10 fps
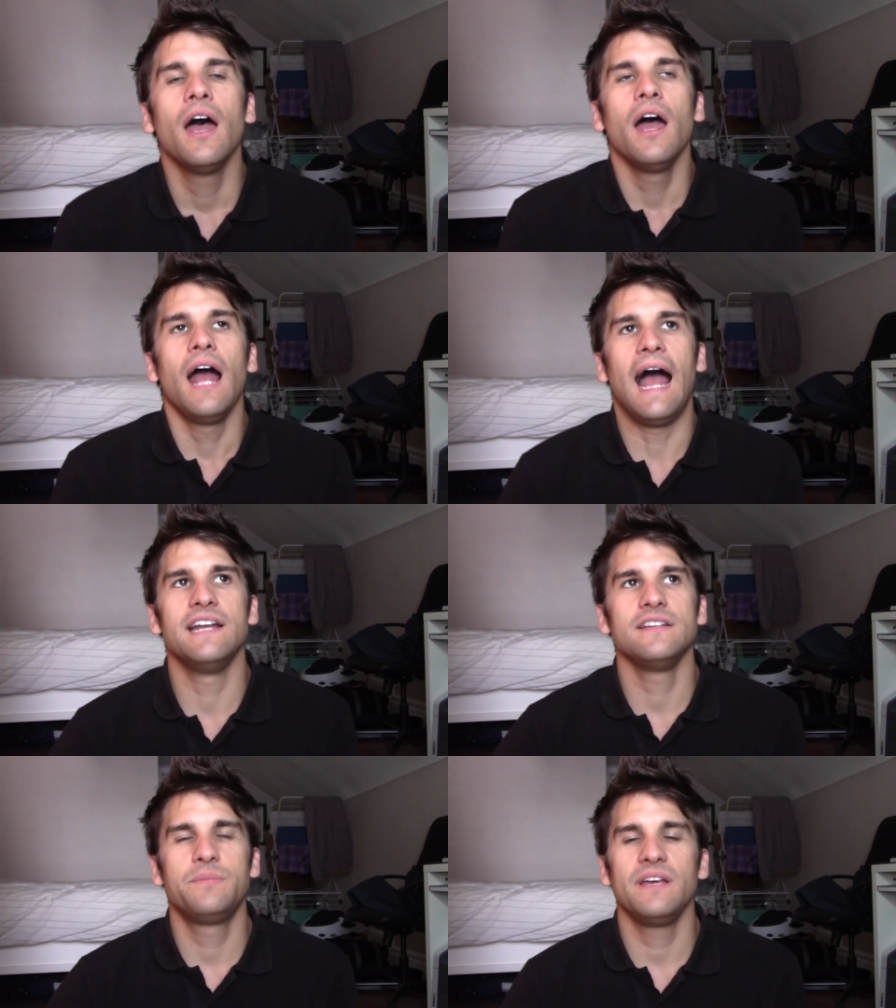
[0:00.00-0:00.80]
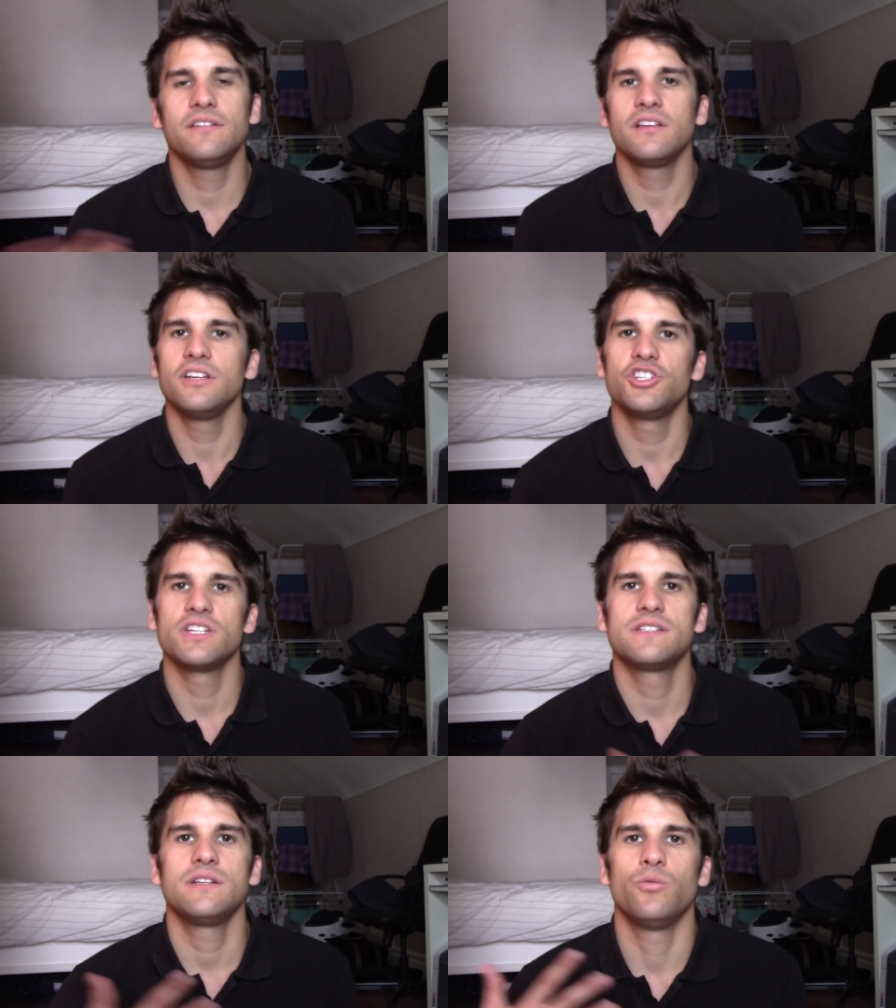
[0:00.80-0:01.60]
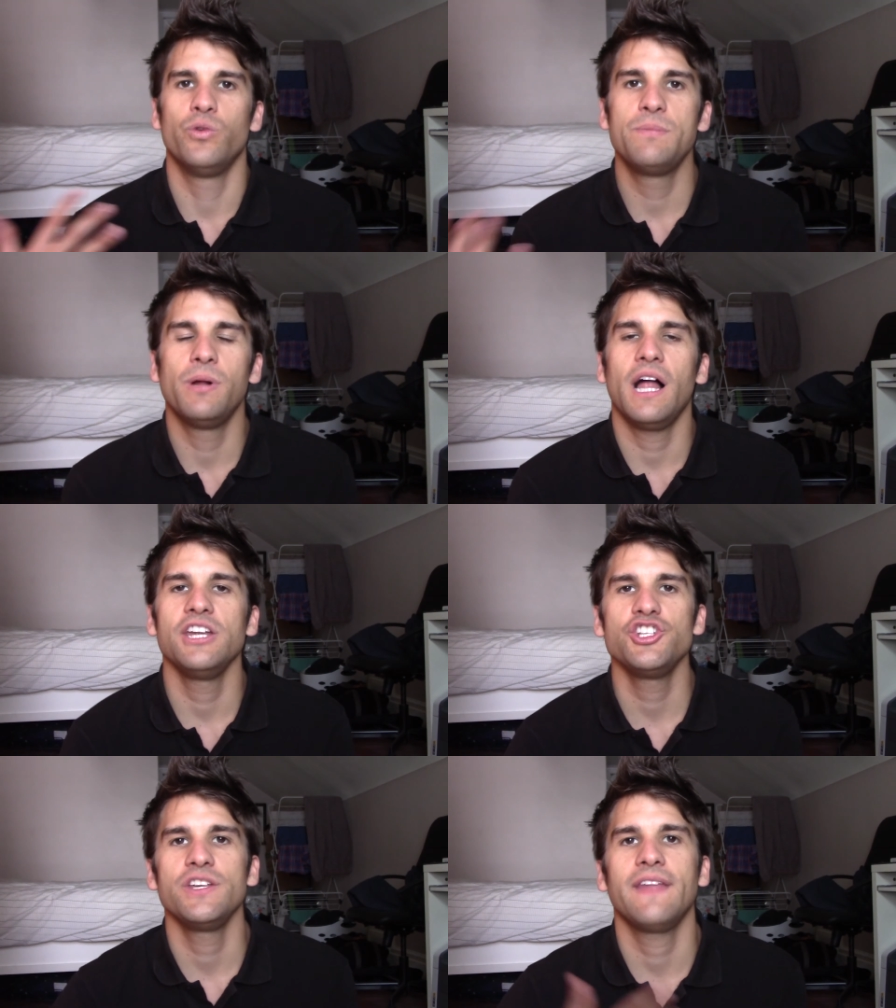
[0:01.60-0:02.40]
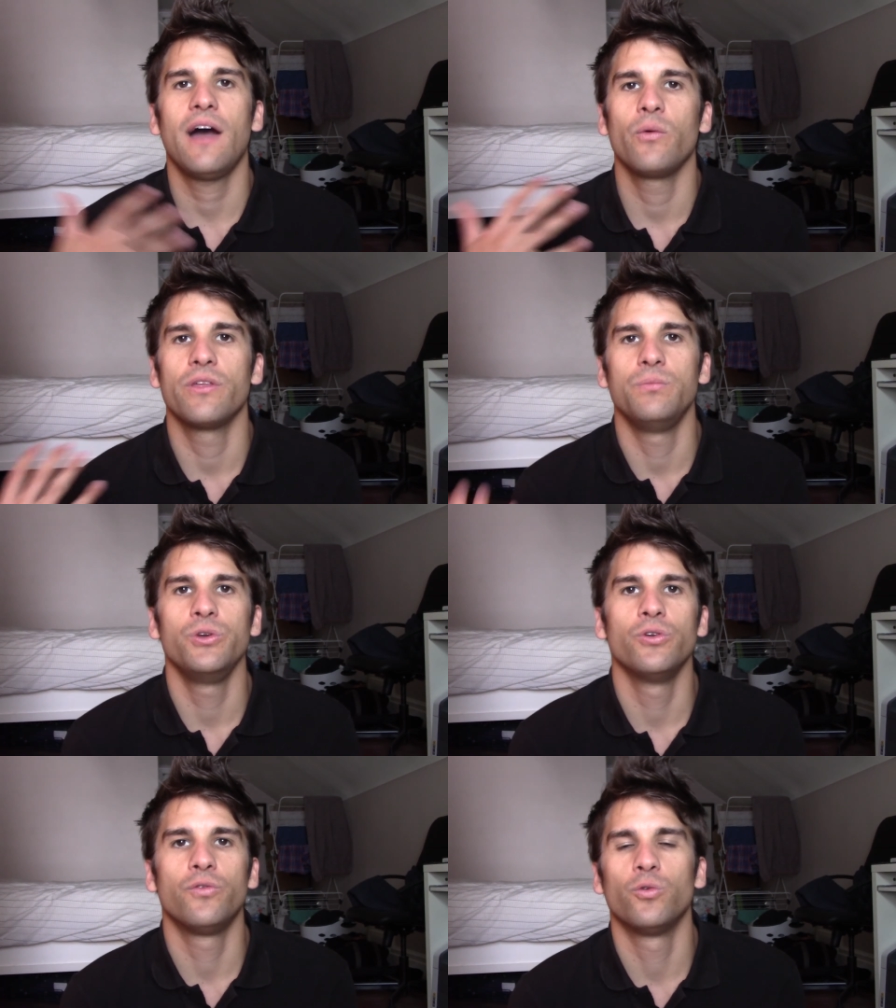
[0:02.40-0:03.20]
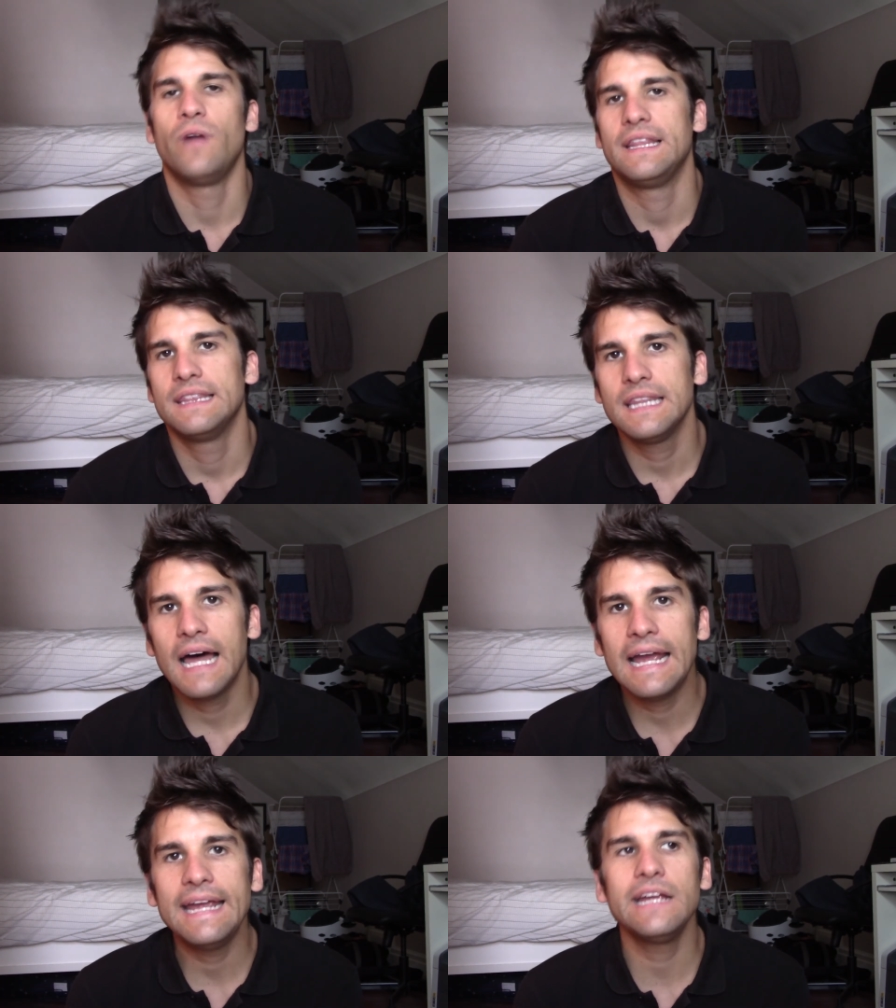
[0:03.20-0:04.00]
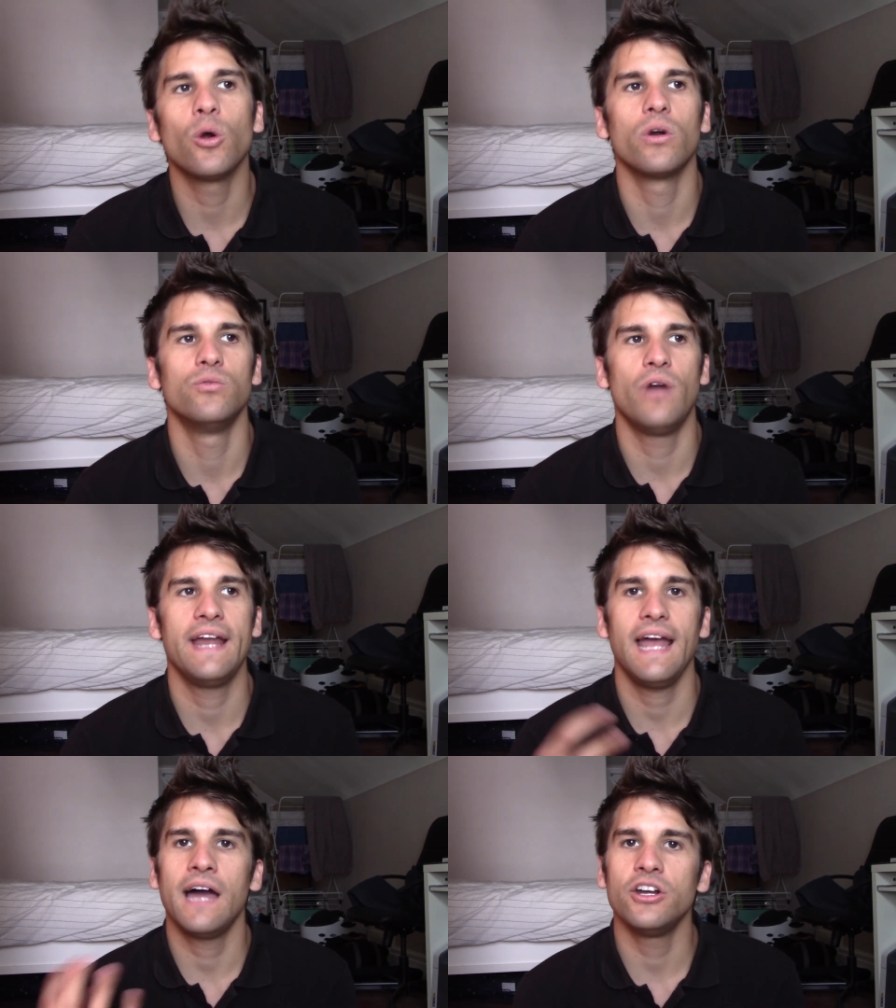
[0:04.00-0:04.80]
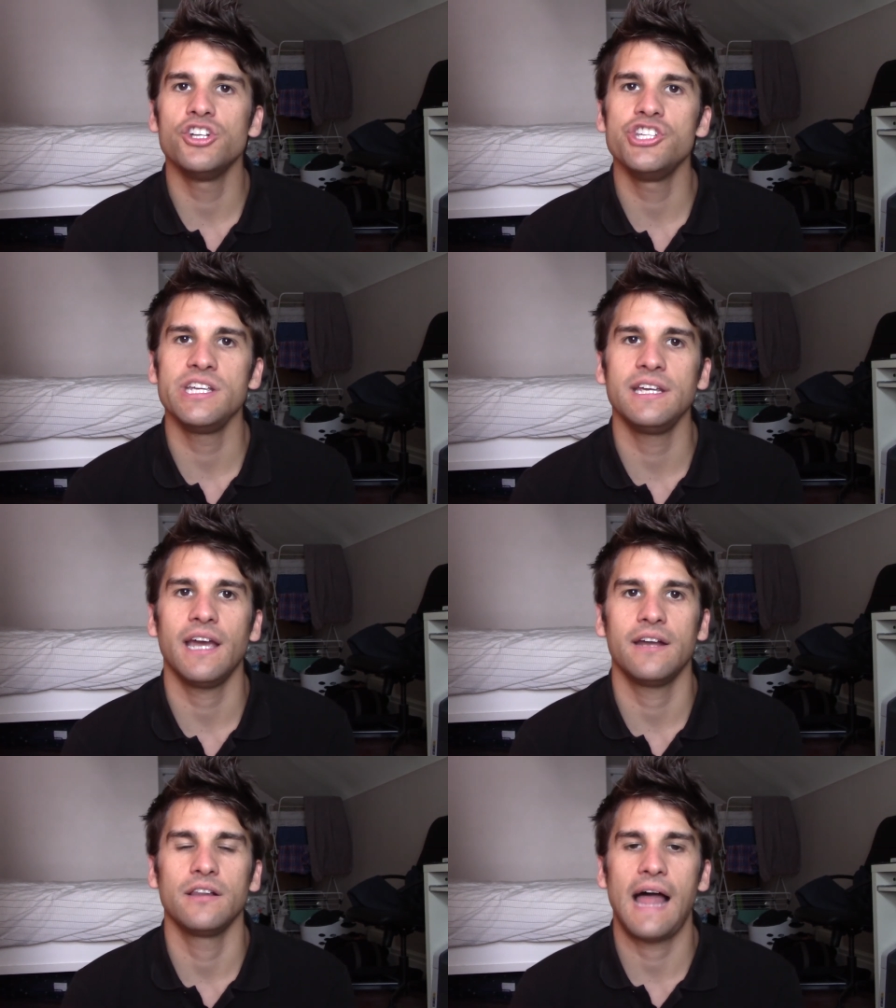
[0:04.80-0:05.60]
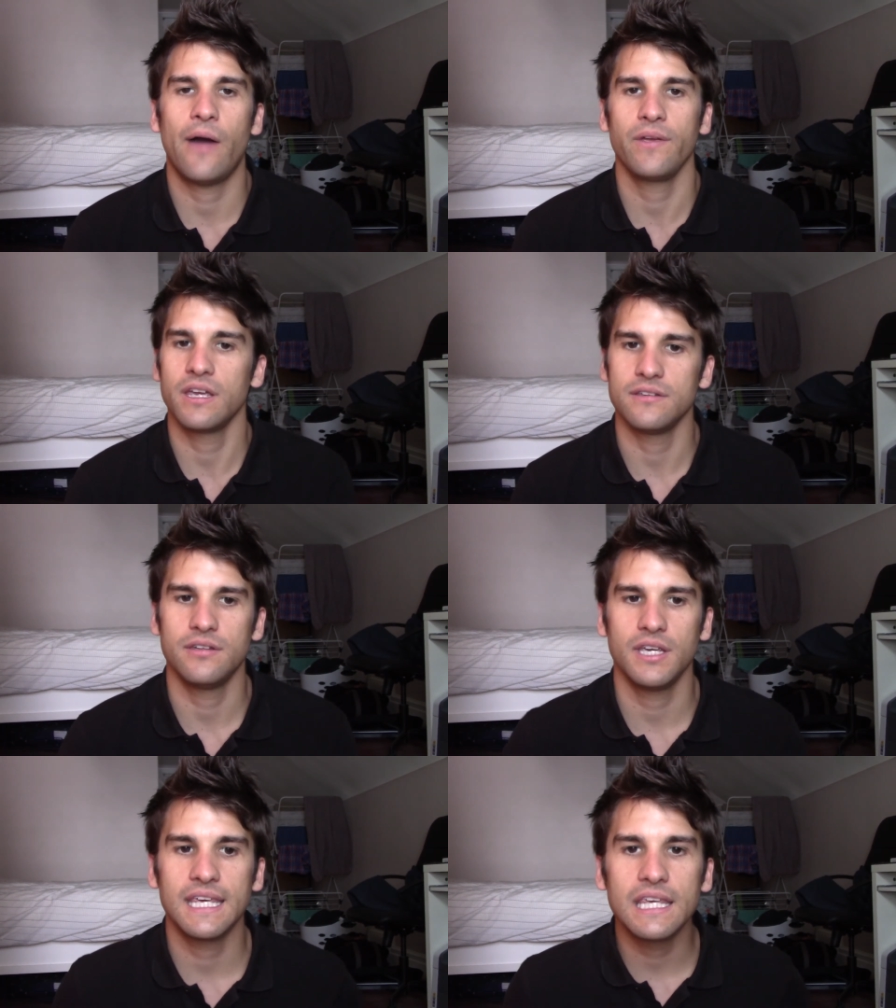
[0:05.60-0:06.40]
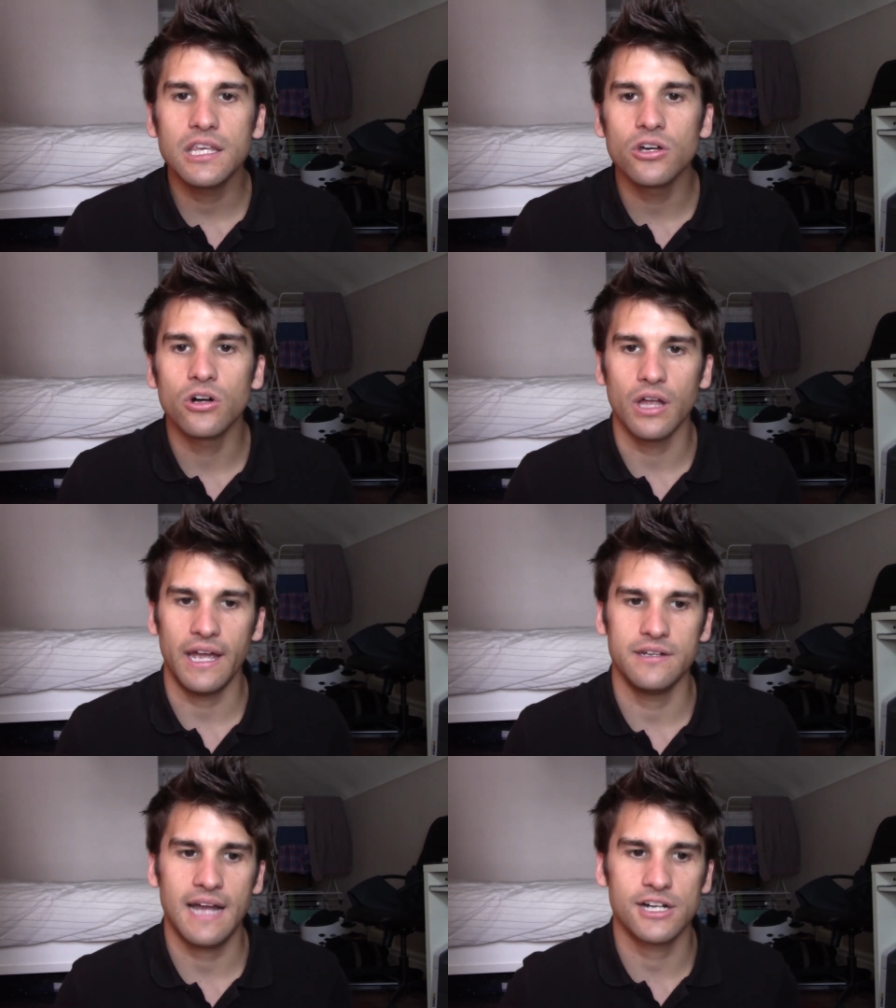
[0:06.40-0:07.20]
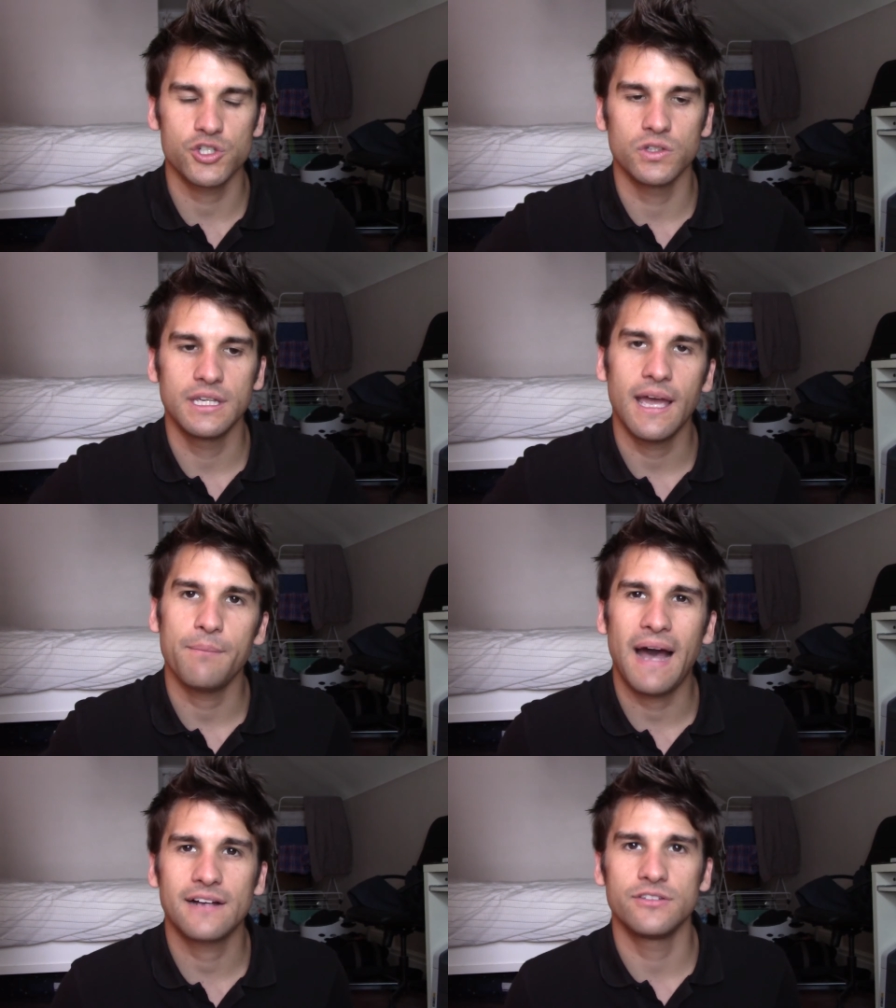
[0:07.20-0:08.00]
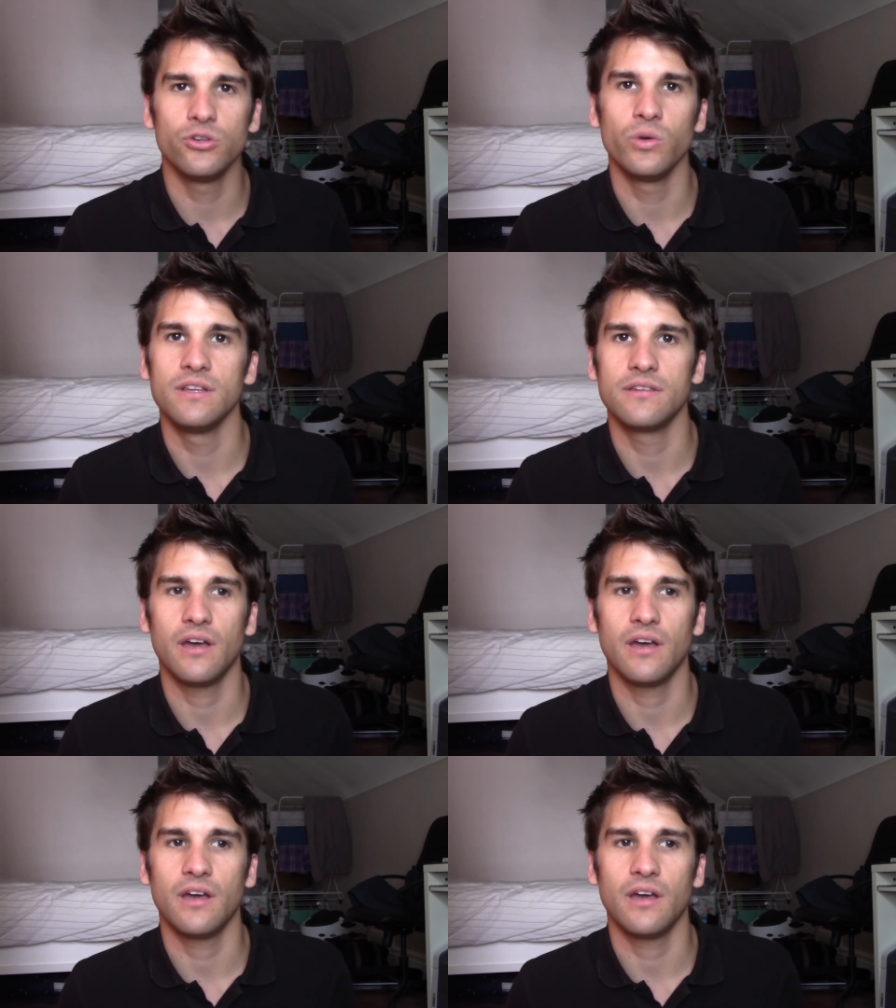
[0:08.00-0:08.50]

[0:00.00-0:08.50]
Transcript: And it's basically just replenishing that with a beautiful red light or red energy and allowing it to heal and naturally get back to its